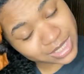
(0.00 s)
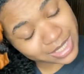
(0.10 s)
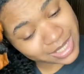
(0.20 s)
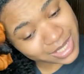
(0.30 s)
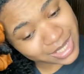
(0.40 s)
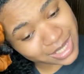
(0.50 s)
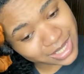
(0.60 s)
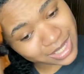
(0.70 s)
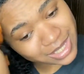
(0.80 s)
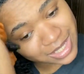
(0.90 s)

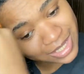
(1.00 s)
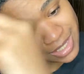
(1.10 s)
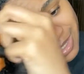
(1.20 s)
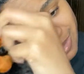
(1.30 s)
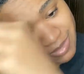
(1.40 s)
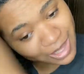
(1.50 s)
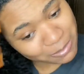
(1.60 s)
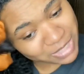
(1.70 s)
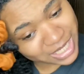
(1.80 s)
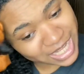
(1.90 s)
oh
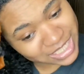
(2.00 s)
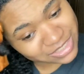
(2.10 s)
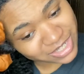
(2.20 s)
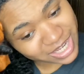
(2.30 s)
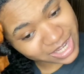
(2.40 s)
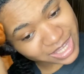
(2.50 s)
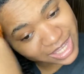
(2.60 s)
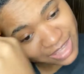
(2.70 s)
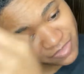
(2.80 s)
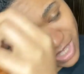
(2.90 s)
i'm in natural hair
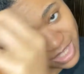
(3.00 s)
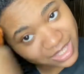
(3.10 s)
heaven